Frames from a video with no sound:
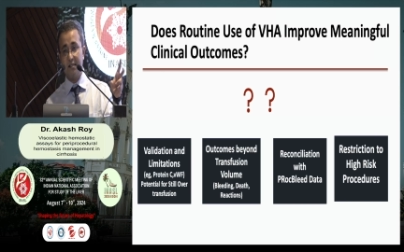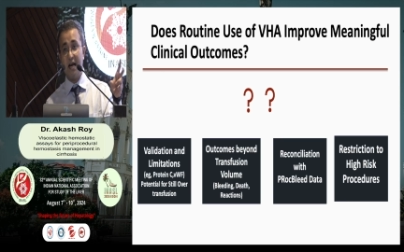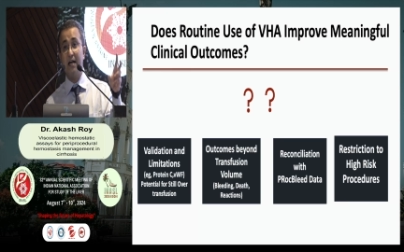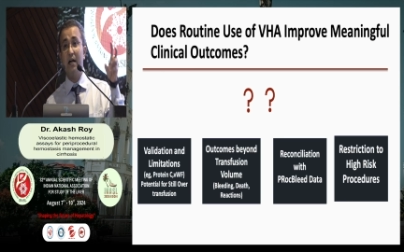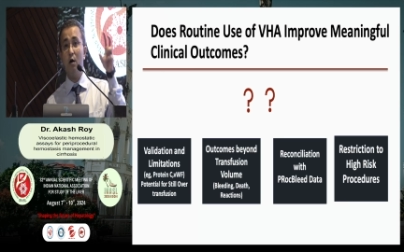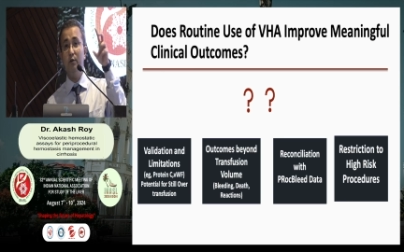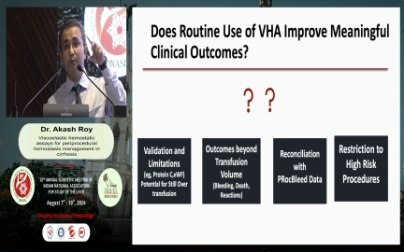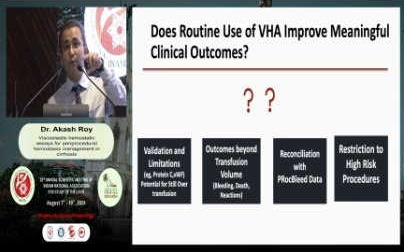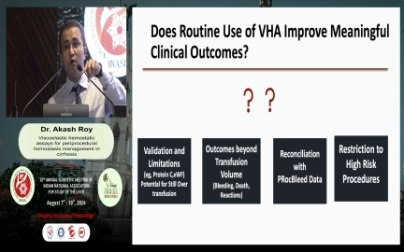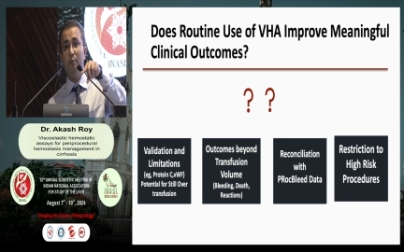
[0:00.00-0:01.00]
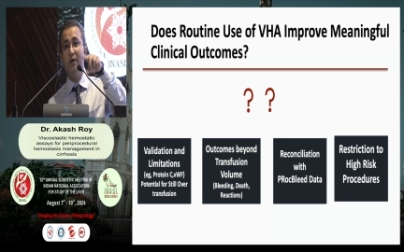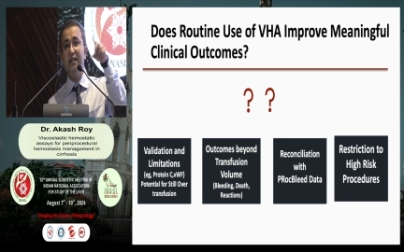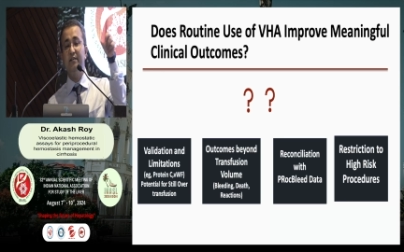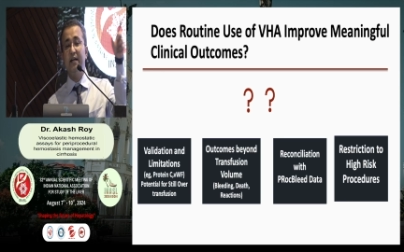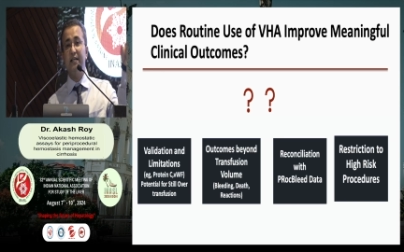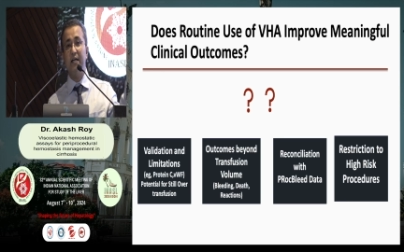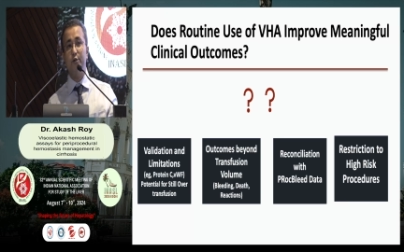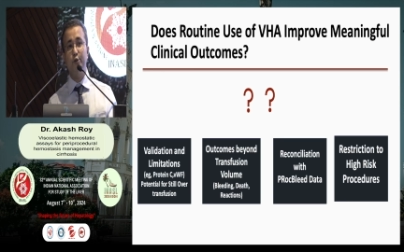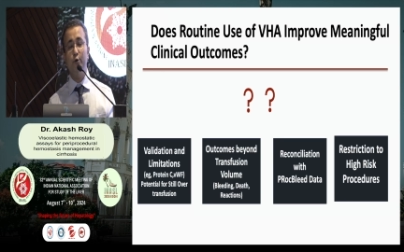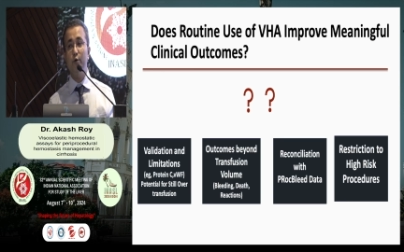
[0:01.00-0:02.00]
And now the PROC bleed data has
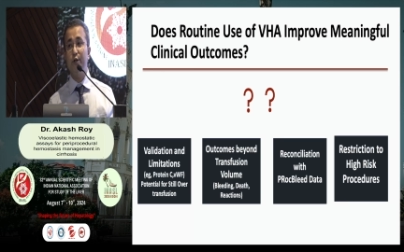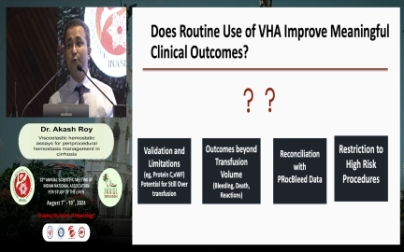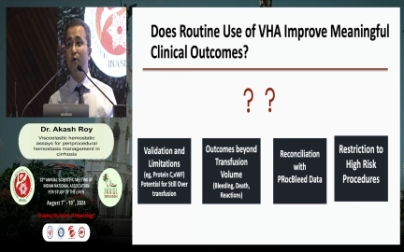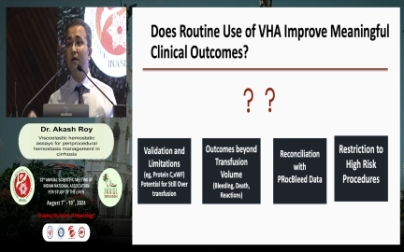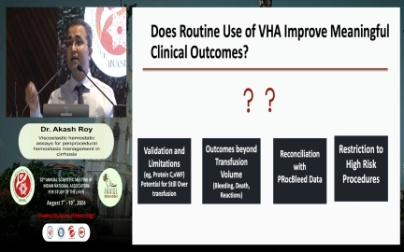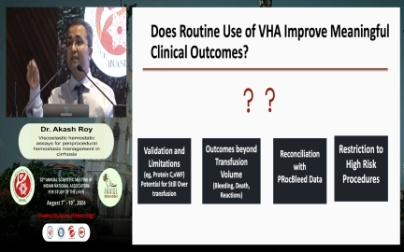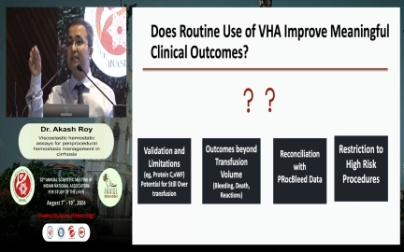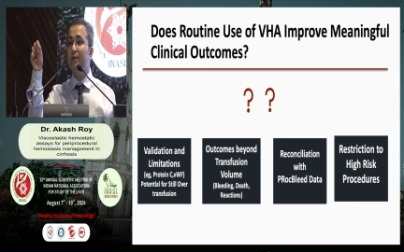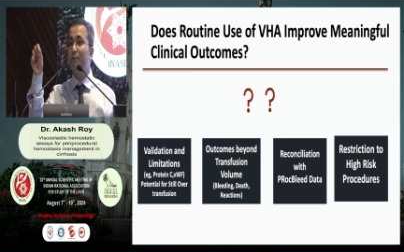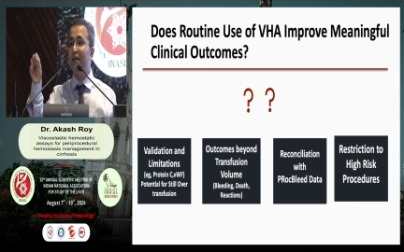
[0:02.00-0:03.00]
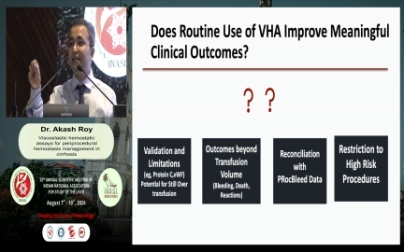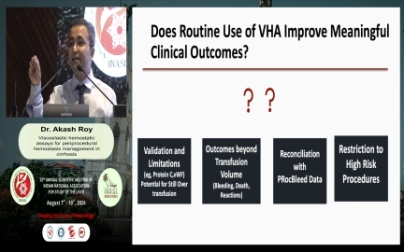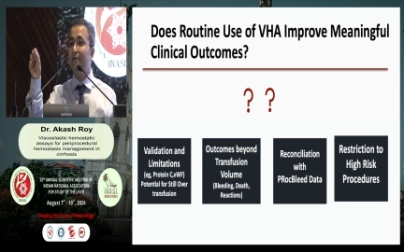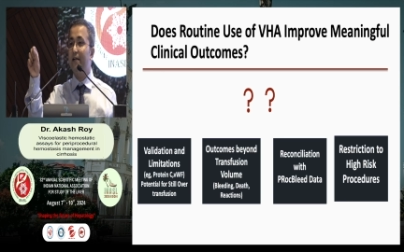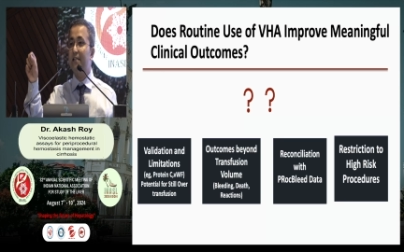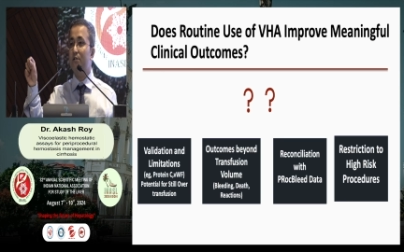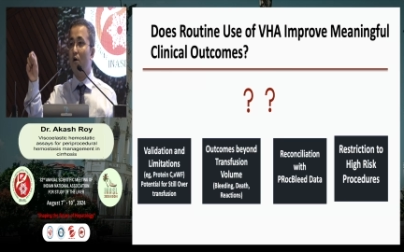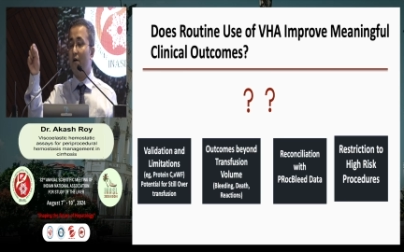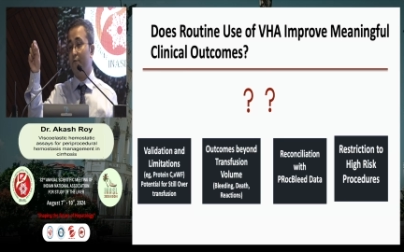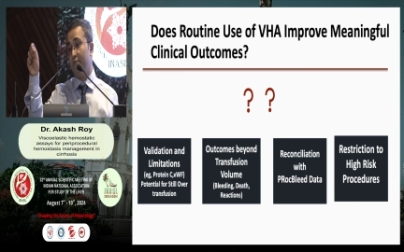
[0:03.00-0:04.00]
shown you that the bleeding rates are